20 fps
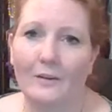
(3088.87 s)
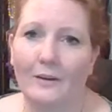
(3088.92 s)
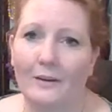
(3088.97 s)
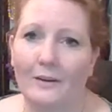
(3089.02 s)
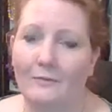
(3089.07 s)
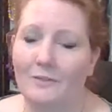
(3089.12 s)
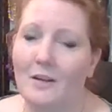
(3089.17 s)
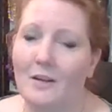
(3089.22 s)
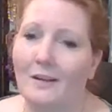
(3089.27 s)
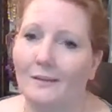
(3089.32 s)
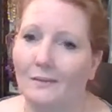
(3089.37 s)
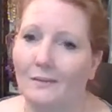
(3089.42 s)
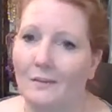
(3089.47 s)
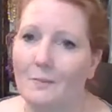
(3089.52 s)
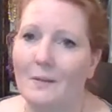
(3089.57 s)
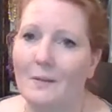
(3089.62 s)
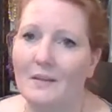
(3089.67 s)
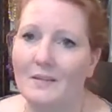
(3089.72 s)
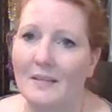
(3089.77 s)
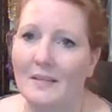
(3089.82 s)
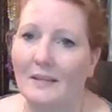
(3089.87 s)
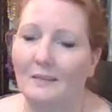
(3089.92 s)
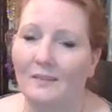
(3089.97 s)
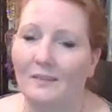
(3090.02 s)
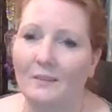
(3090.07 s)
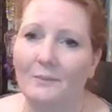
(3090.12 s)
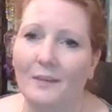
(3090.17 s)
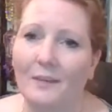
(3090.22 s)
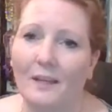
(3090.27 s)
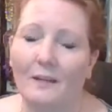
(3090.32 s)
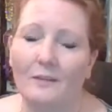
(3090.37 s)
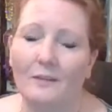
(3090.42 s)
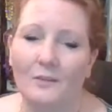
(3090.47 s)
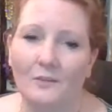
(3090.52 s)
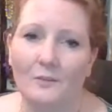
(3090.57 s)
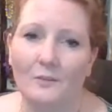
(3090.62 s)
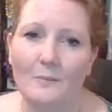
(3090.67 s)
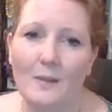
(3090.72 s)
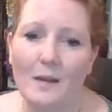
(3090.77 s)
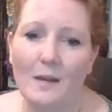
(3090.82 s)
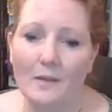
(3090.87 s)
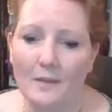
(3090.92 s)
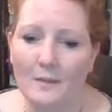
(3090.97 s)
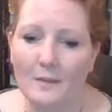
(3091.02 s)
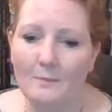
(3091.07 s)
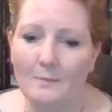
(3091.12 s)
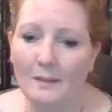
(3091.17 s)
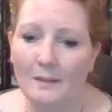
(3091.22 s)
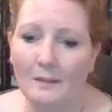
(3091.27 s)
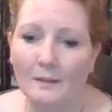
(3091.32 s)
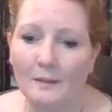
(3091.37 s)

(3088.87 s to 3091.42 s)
If not, and somebody says something, just remind them